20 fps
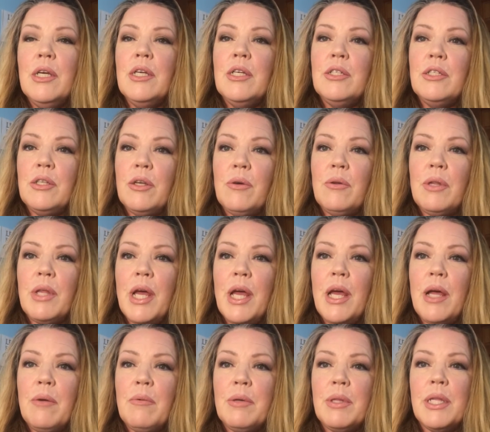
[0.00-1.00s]
so
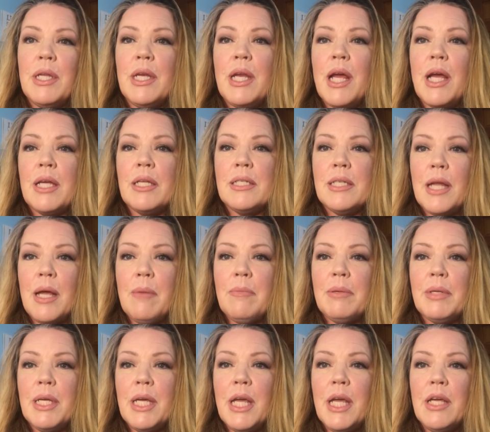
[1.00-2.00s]
that with the next
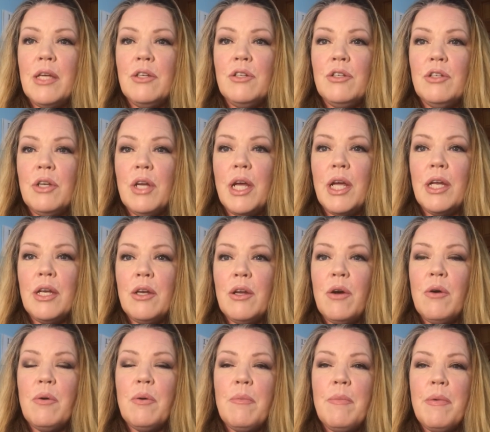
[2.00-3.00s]
application I
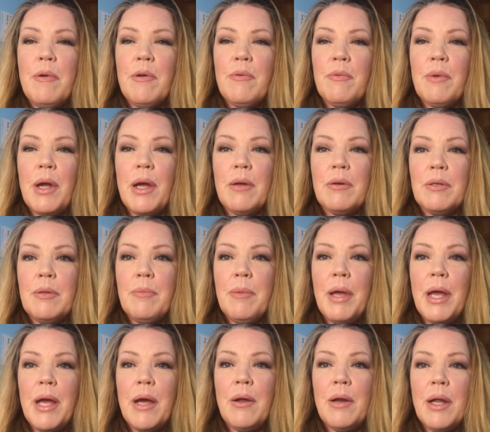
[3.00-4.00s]
know around
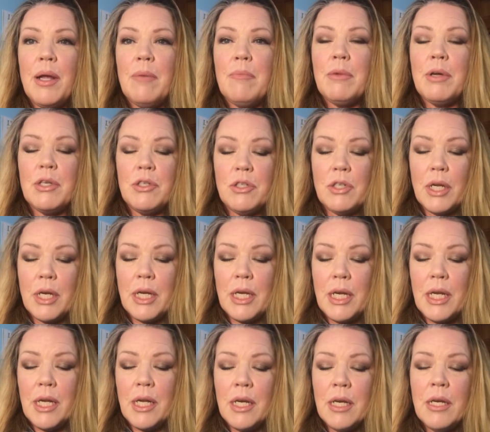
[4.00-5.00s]
about how much I
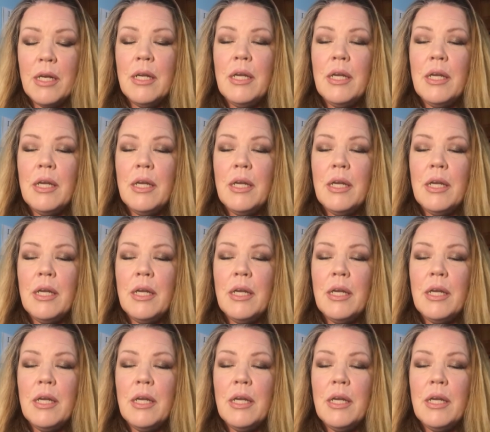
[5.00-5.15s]
need.